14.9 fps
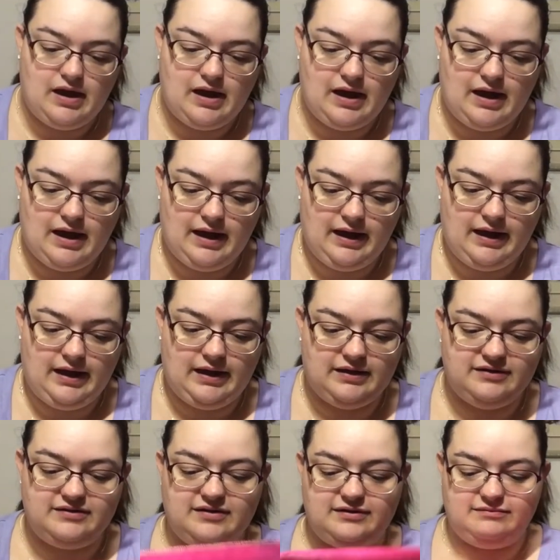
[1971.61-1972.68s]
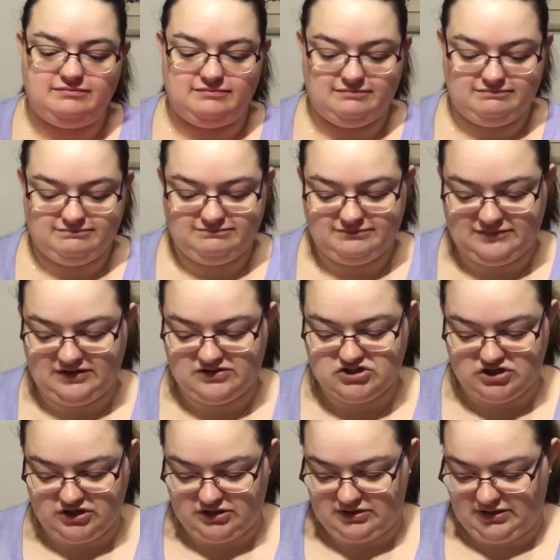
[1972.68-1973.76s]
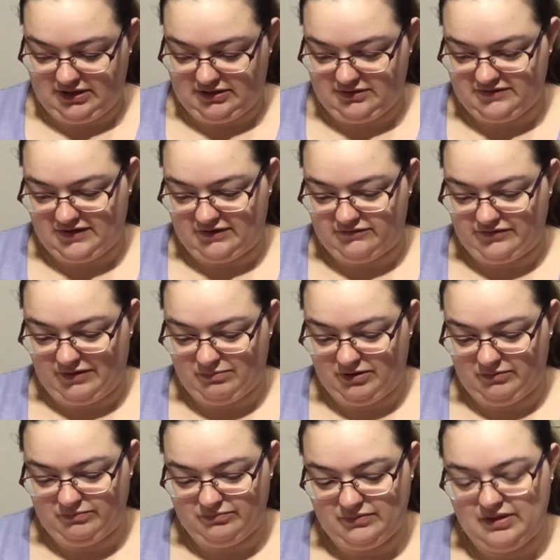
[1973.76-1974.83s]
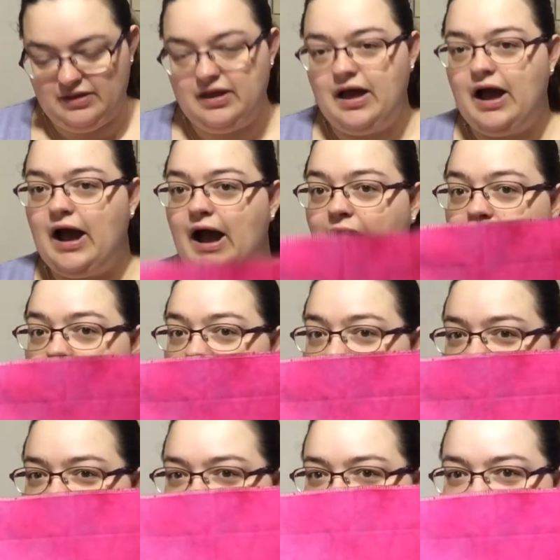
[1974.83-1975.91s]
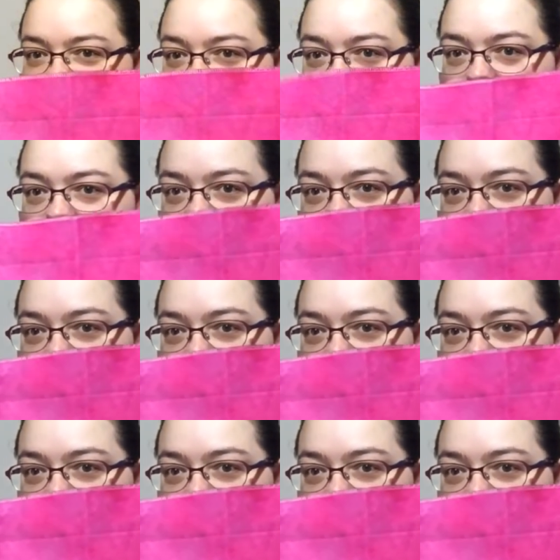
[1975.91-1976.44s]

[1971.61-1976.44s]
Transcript: And show you the other side of the fabric. This is my fabric.